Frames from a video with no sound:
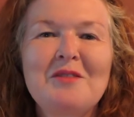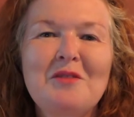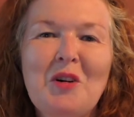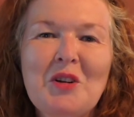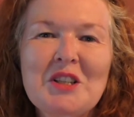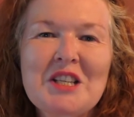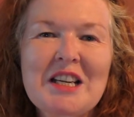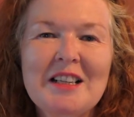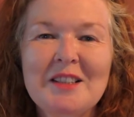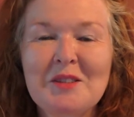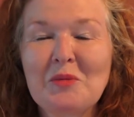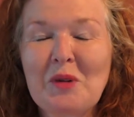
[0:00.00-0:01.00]

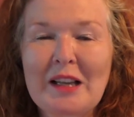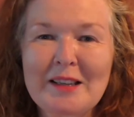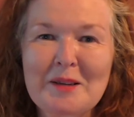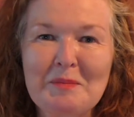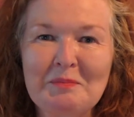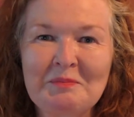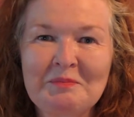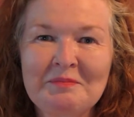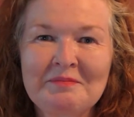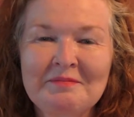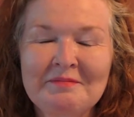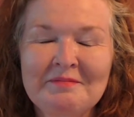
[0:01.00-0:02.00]
Fáilte, welcome.
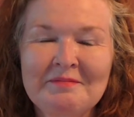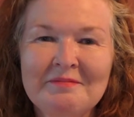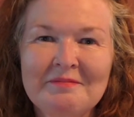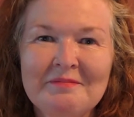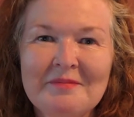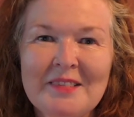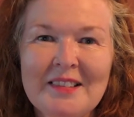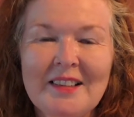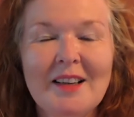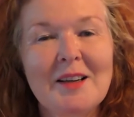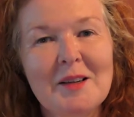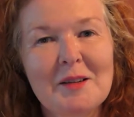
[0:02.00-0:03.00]

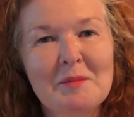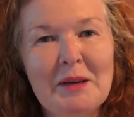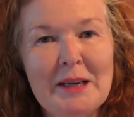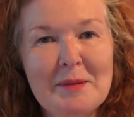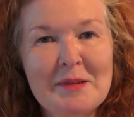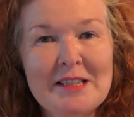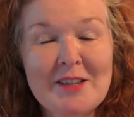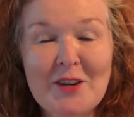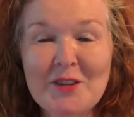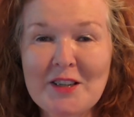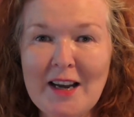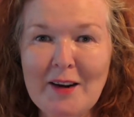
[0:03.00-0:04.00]
My name is
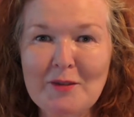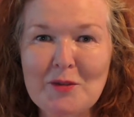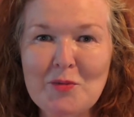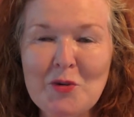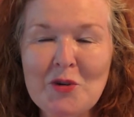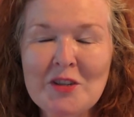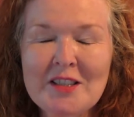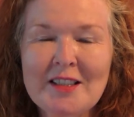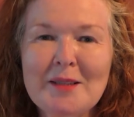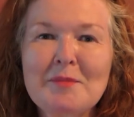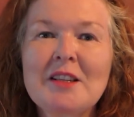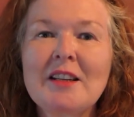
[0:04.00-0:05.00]
Dr. Karen Ward
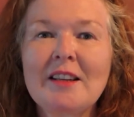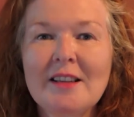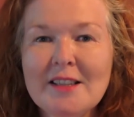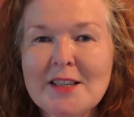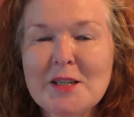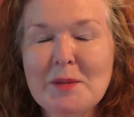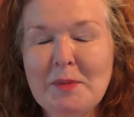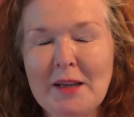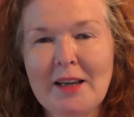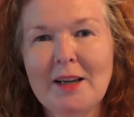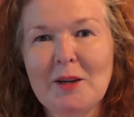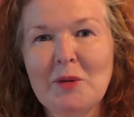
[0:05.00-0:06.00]
and I'm delighted to be
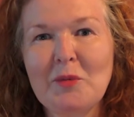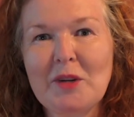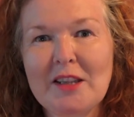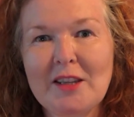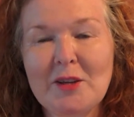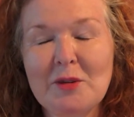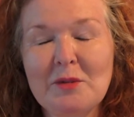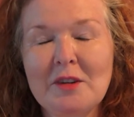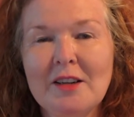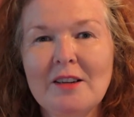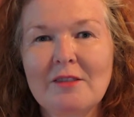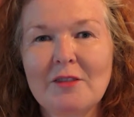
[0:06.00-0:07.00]
here with you
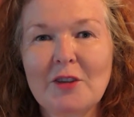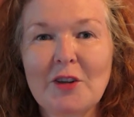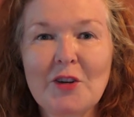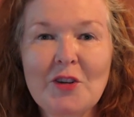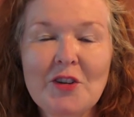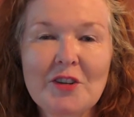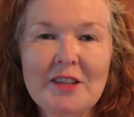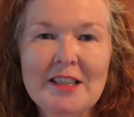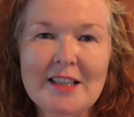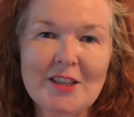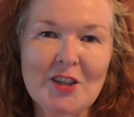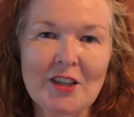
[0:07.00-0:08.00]
for another
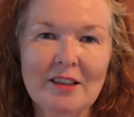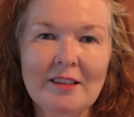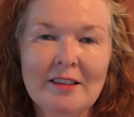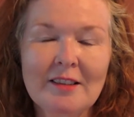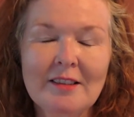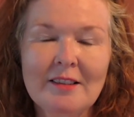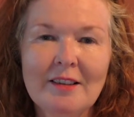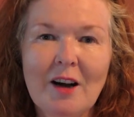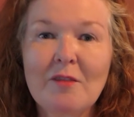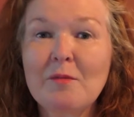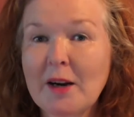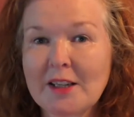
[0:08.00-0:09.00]
edition
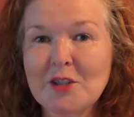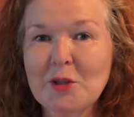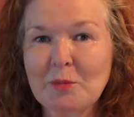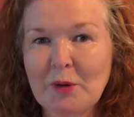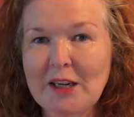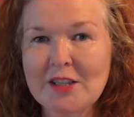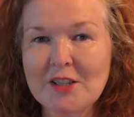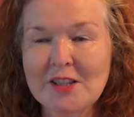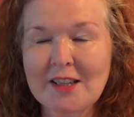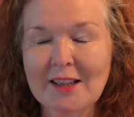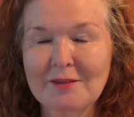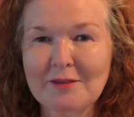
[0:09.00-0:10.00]
of Mind Your Precious
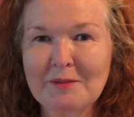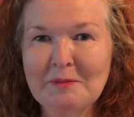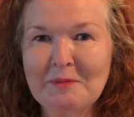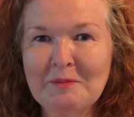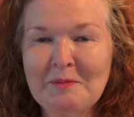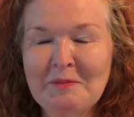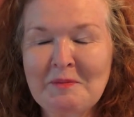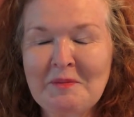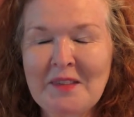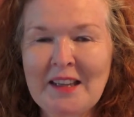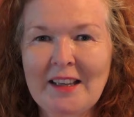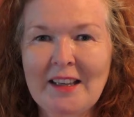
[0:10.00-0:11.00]
Self.
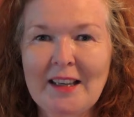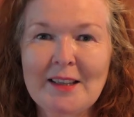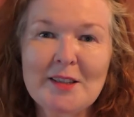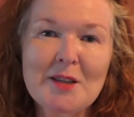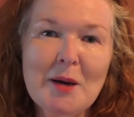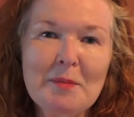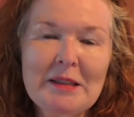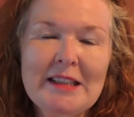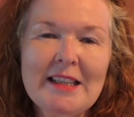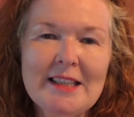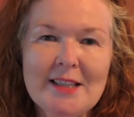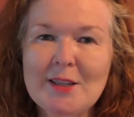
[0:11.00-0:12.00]
And the topic
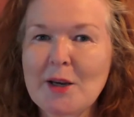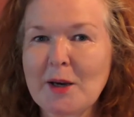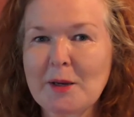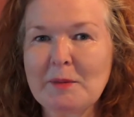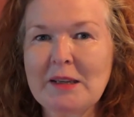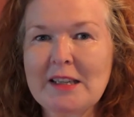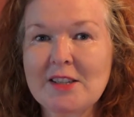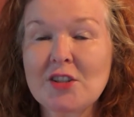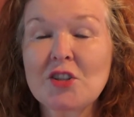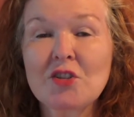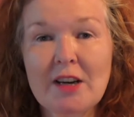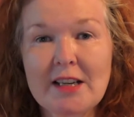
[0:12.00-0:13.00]
this time is
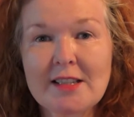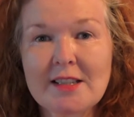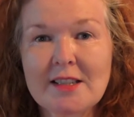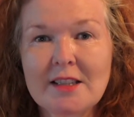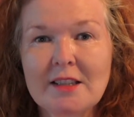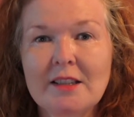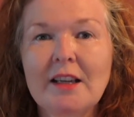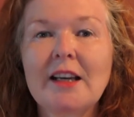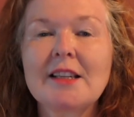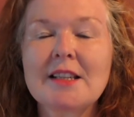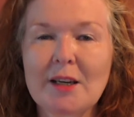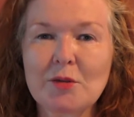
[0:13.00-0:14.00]
stress
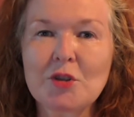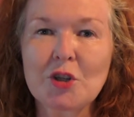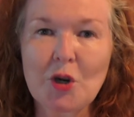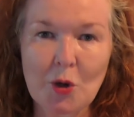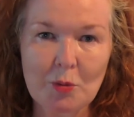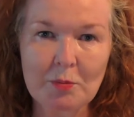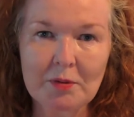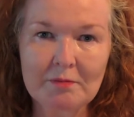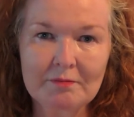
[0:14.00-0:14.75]
and how to cope.